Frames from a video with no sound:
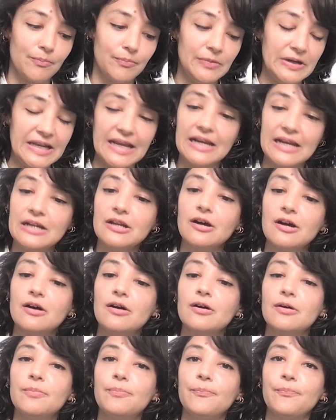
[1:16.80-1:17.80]

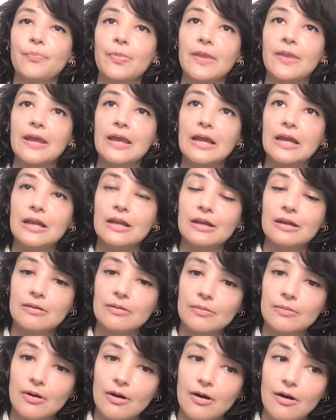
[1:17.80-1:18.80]
data
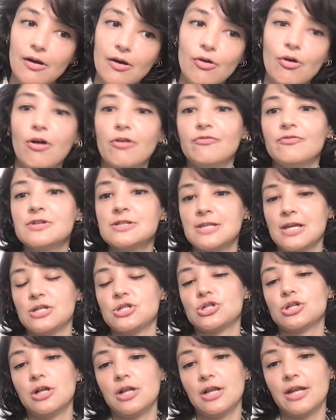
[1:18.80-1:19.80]
in
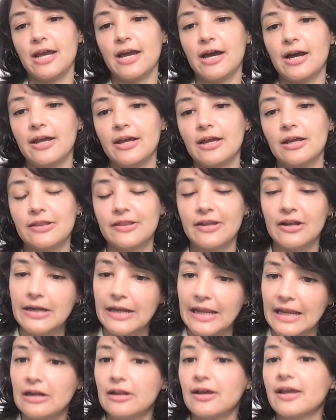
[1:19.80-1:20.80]
conversational AI, the
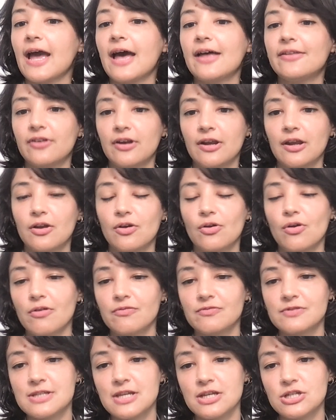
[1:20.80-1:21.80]
data gathering in
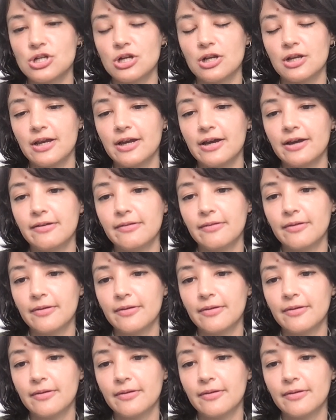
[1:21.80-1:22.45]
conversational AI?